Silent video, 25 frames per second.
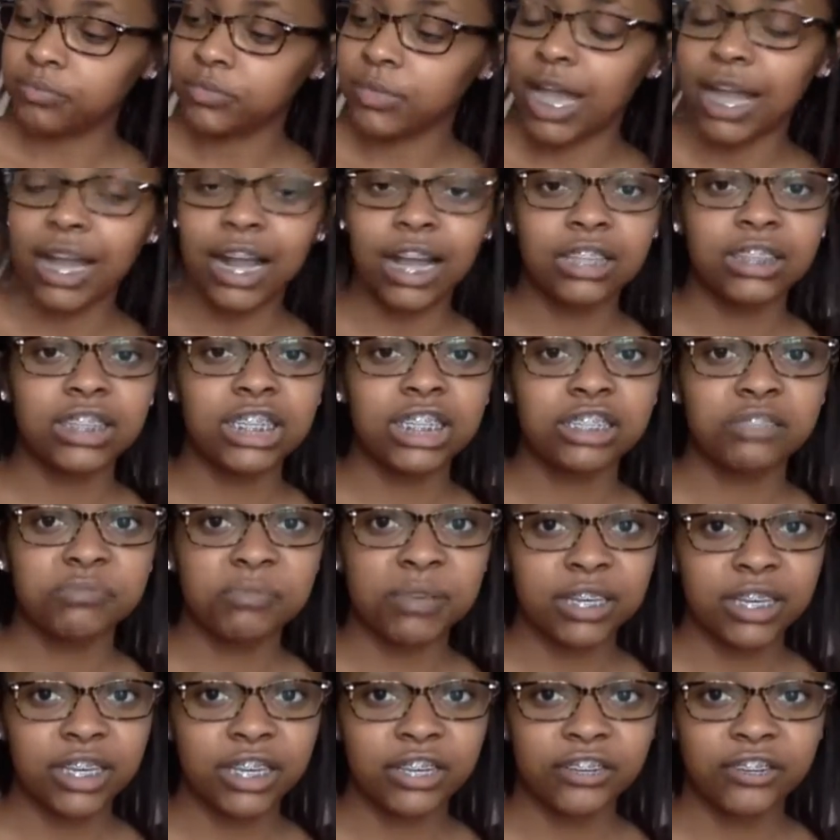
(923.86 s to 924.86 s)
I got these
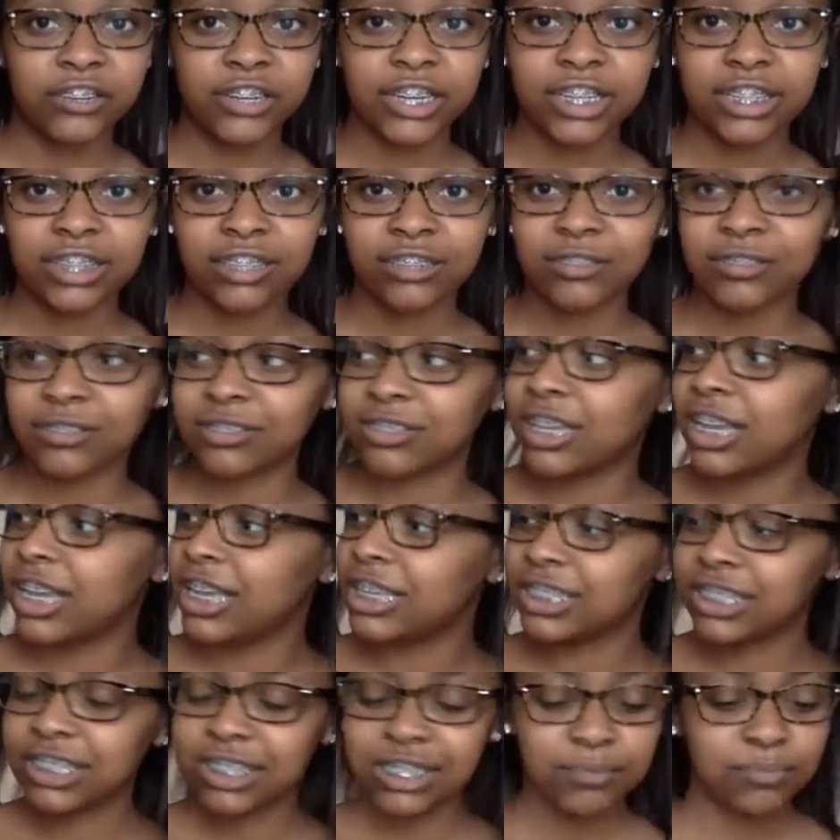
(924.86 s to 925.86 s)
pink and green little
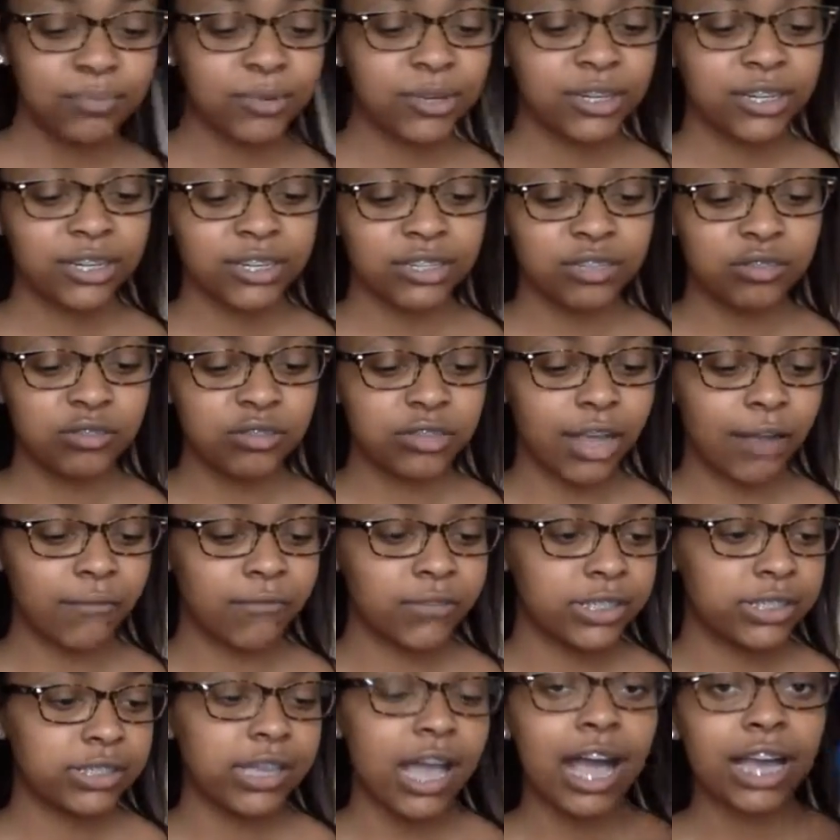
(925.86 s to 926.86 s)
slipper comfy
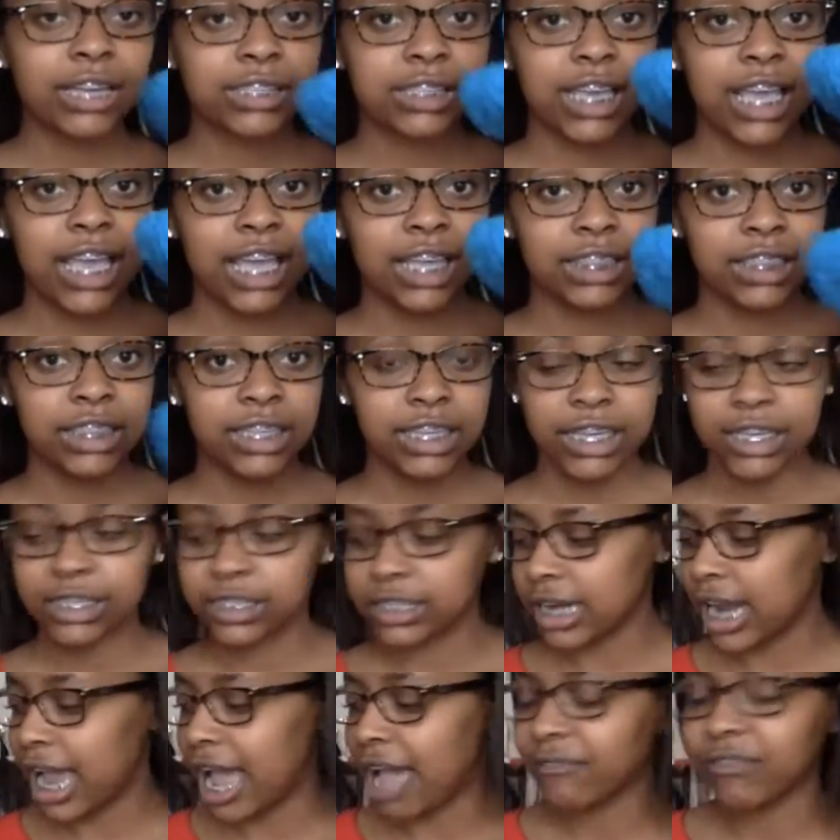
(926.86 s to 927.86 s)
socks and these,
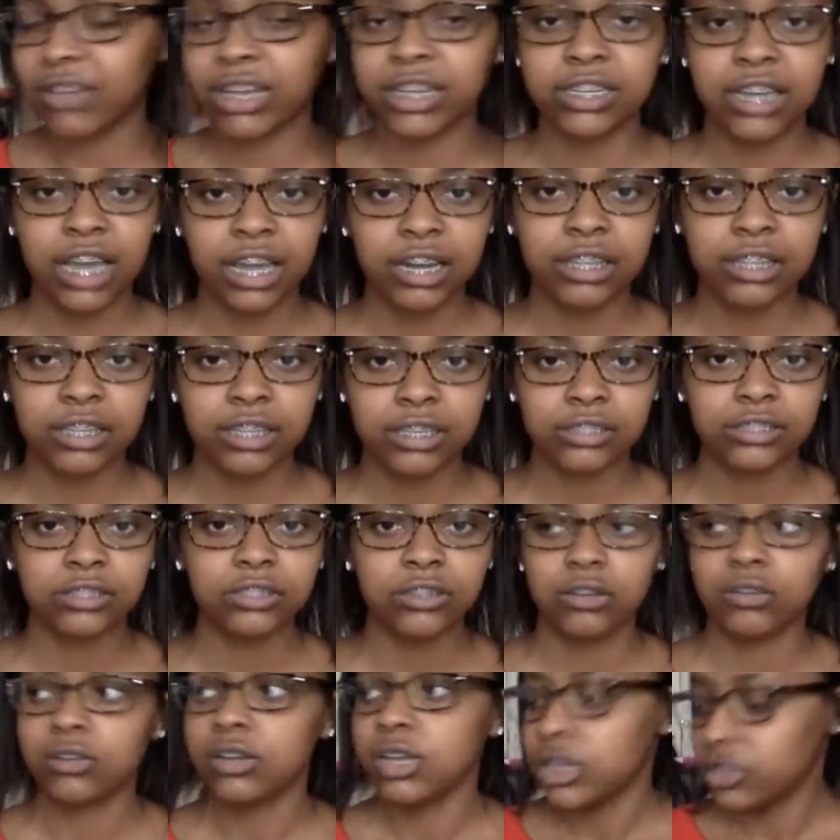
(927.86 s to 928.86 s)
and I have like none of these,
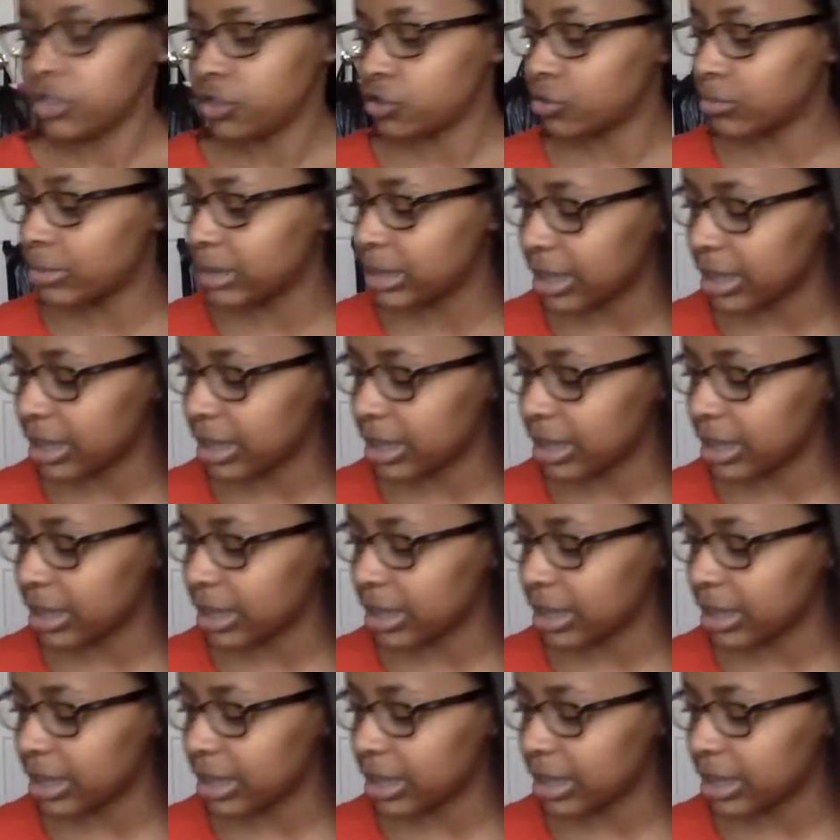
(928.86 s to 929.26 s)
so these will be